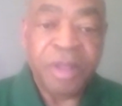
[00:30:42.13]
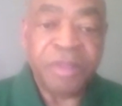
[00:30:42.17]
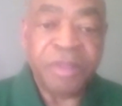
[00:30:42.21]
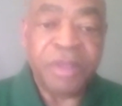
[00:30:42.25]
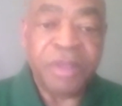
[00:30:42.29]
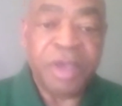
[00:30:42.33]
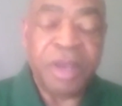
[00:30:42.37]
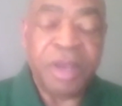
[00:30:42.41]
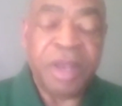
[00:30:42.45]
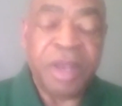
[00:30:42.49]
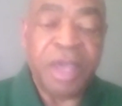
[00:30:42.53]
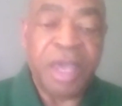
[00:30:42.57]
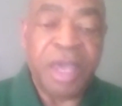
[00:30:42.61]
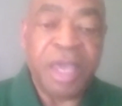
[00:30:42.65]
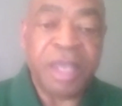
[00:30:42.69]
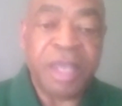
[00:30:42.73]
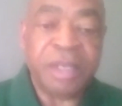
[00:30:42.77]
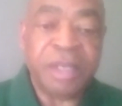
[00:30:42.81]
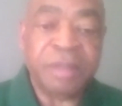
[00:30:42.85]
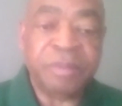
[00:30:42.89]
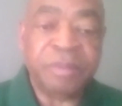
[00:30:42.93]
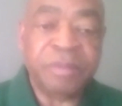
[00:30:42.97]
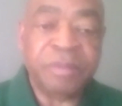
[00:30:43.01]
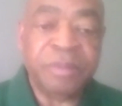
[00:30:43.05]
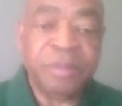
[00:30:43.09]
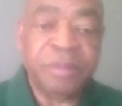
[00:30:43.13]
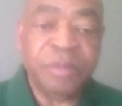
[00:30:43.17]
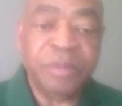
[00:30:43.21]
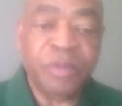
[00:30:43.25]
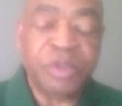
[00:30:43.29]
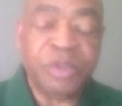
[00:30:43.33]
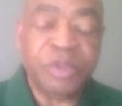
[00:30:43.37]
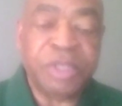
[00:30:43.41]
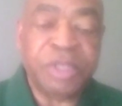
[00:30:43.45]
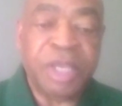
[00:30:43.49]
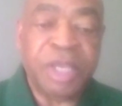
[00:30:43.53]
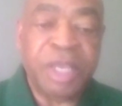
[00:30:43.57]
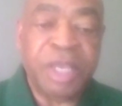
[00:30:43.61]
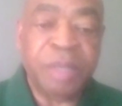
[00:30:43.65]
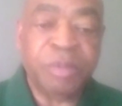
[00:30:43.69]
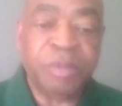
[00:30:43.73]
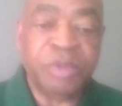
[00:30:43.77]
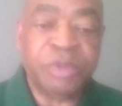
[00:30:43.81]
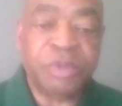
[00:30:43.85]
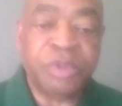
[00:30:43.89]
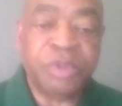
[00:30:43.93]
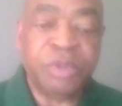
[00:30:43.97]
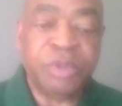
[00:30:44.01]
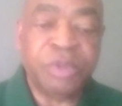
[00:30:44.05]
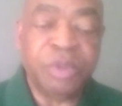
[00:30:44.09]
that I was able
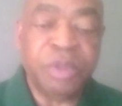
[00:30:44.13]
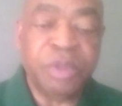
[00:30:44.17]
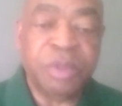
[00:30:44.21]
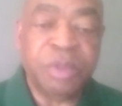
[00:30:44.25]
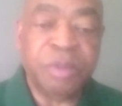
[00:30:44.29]
to